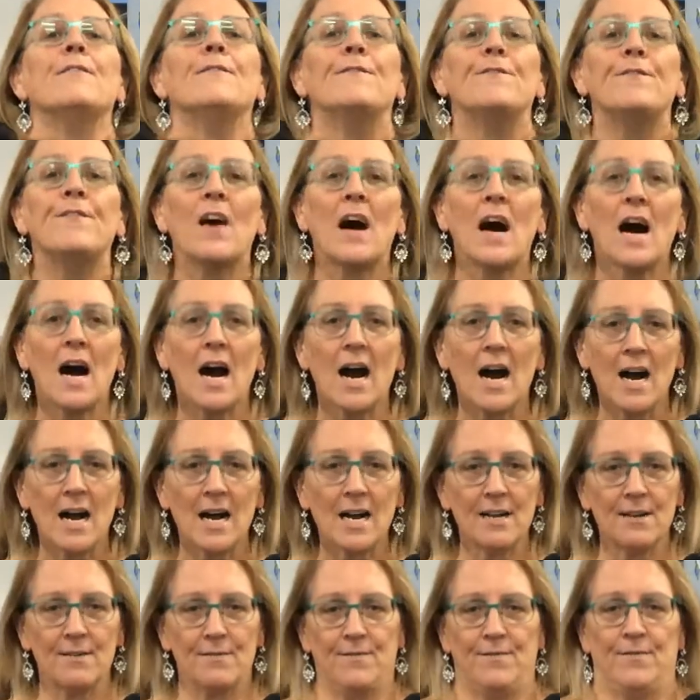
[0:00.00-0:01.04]
5,
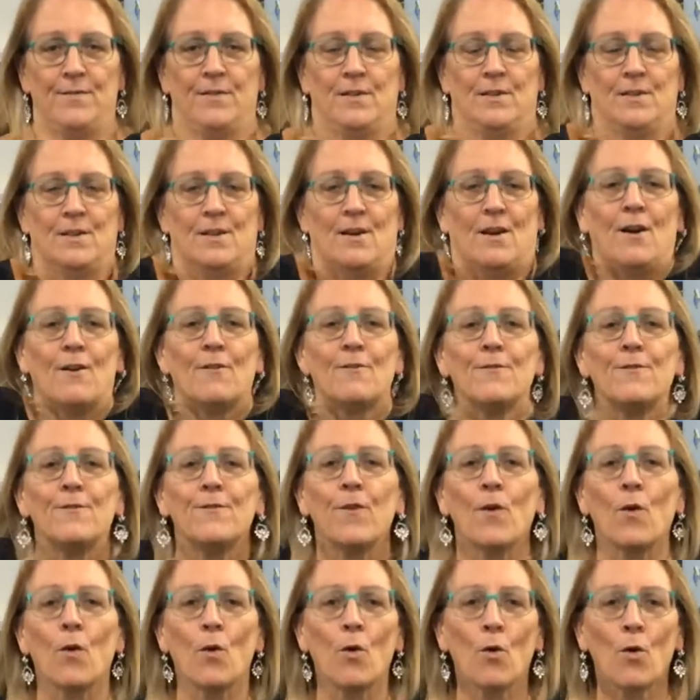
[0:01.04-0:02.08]

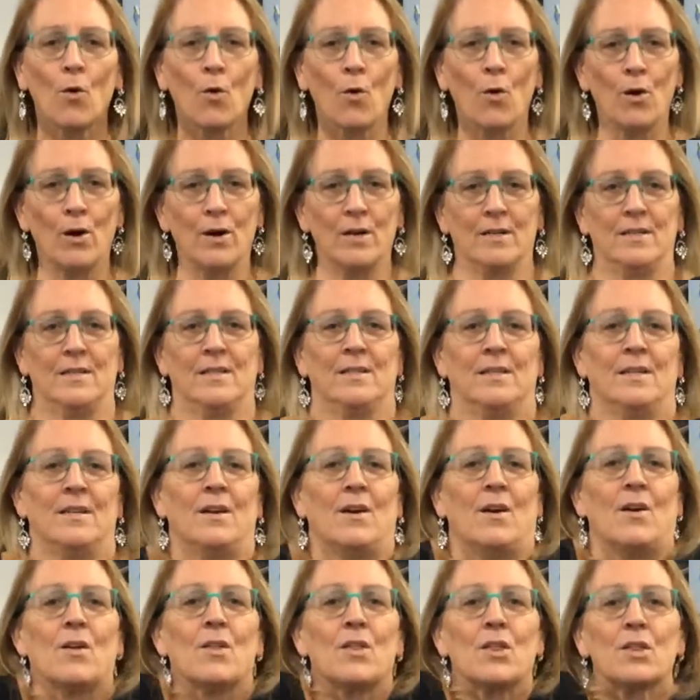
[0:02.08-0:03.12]
4,
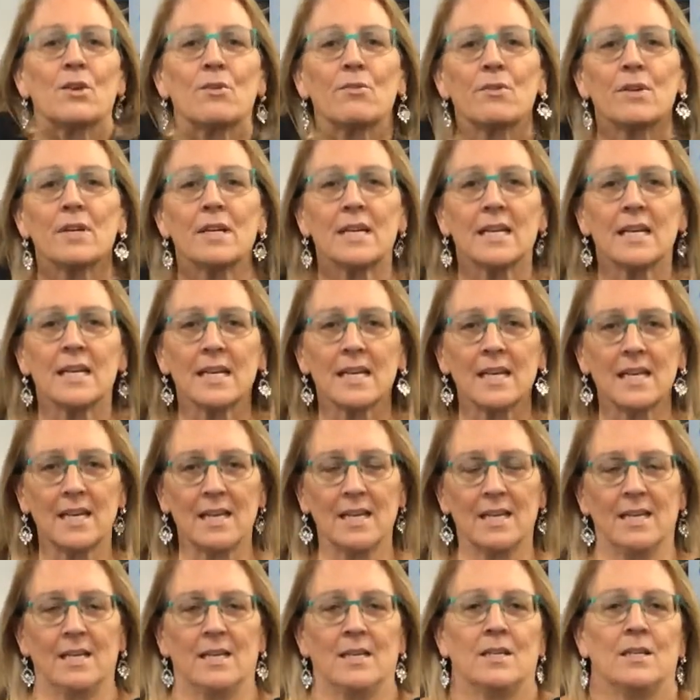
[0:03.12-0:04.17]
3,
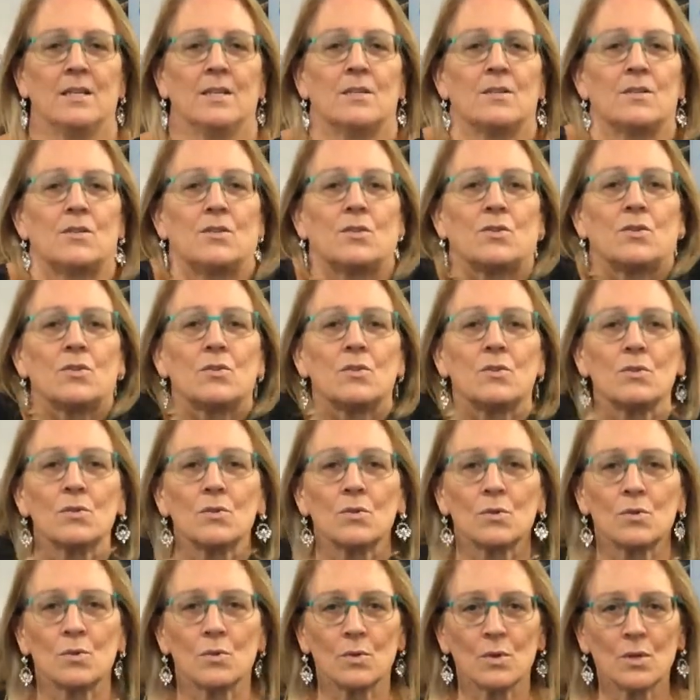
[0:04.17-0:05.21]

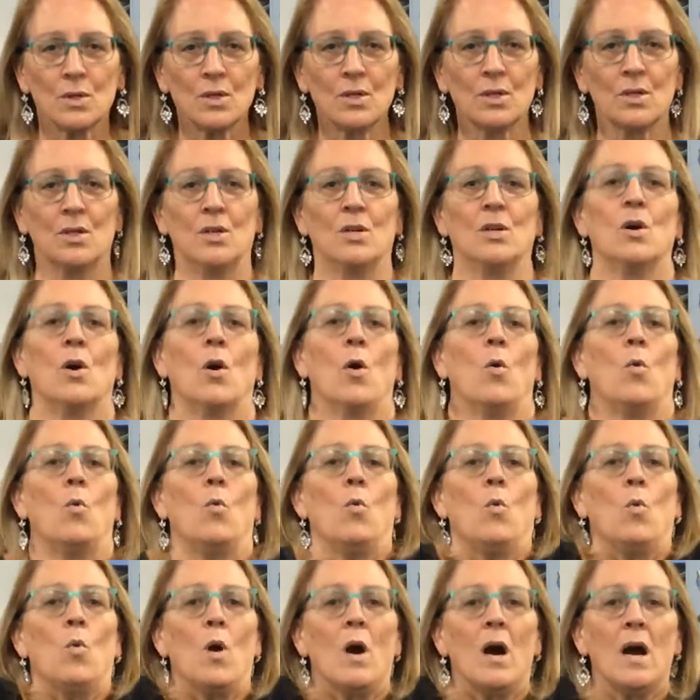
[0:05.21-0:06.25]
2,
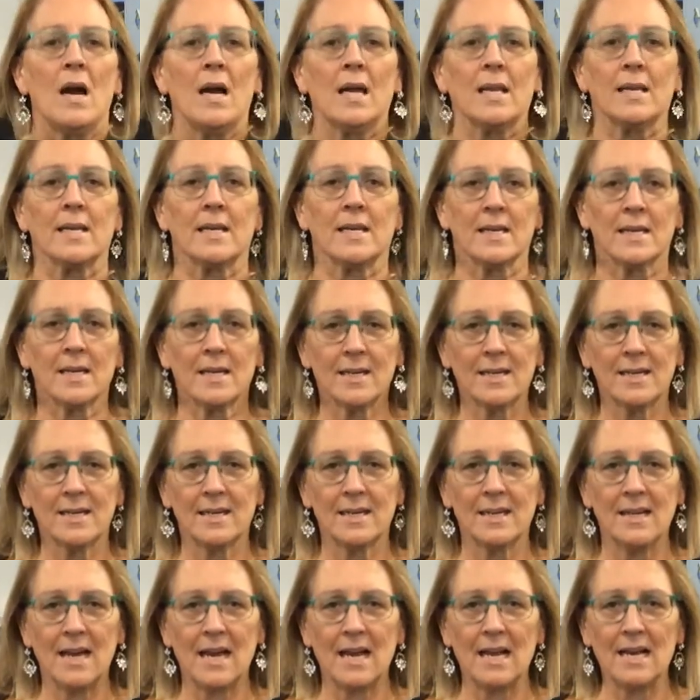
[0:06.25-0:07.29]
1.
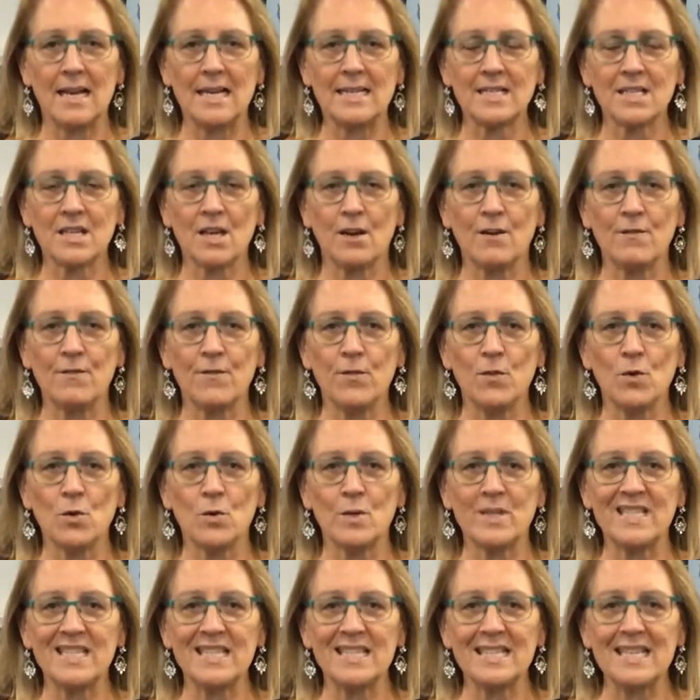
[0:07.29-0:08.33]
And let's go
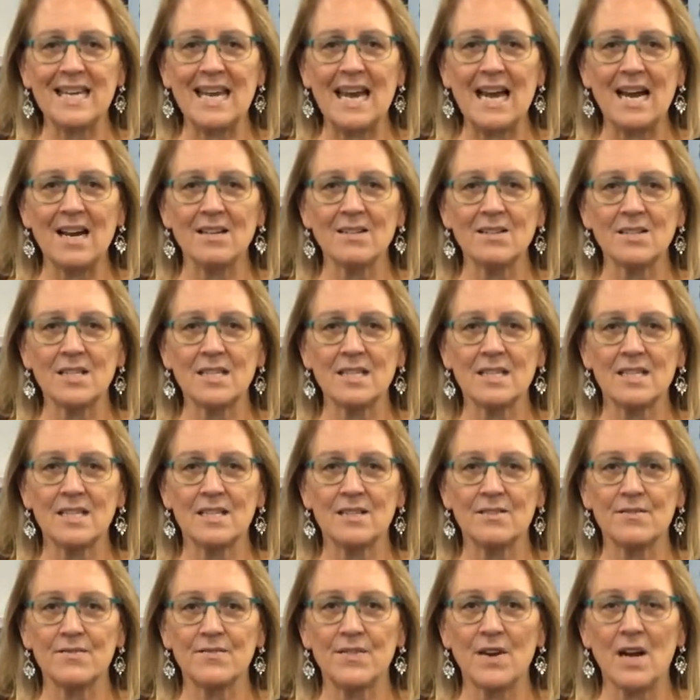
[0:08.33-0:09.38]
forwards and count
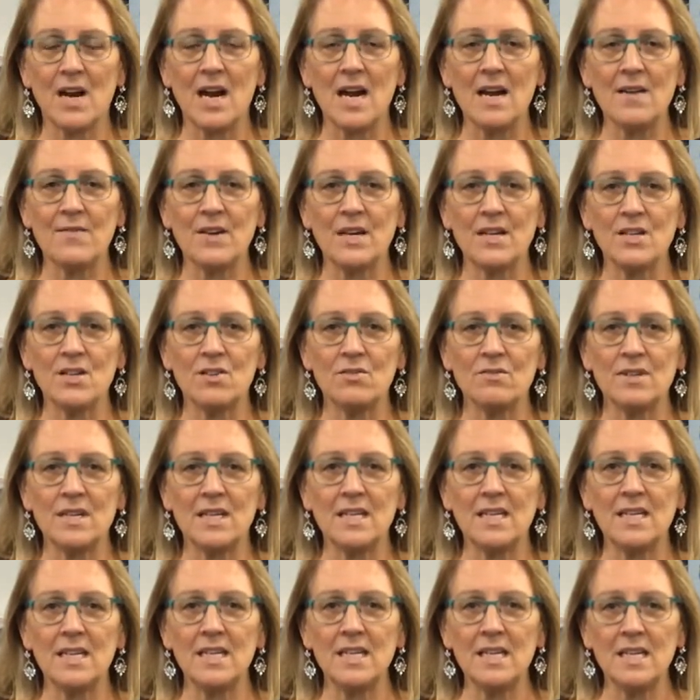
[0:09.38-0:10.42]
to 5. Are you
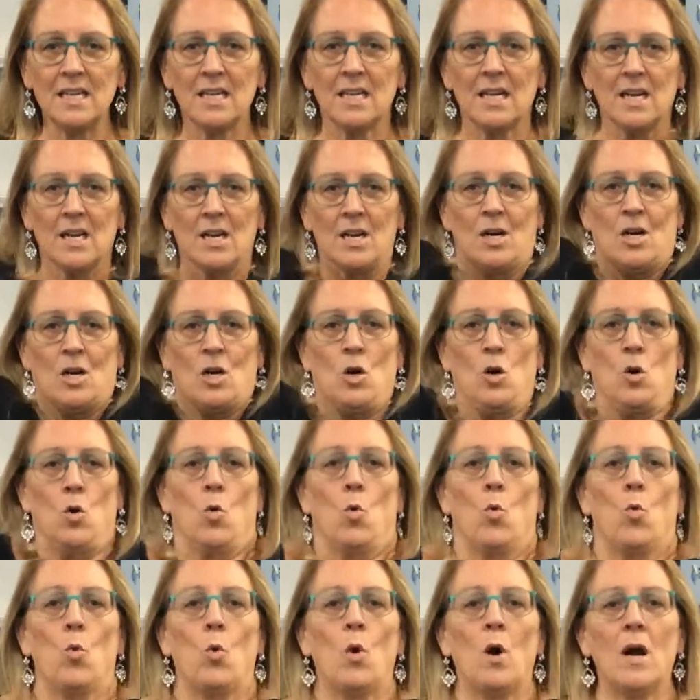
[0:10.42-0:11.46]
ready?
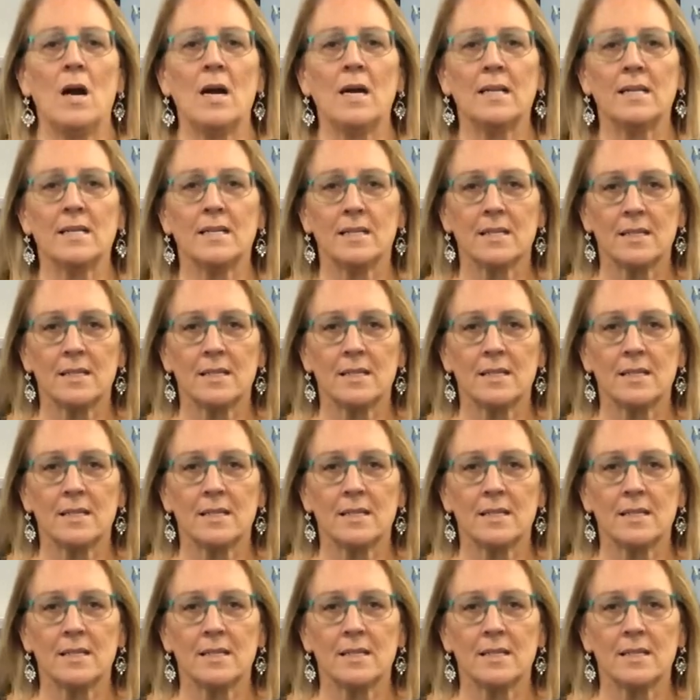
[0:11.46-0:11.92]
1,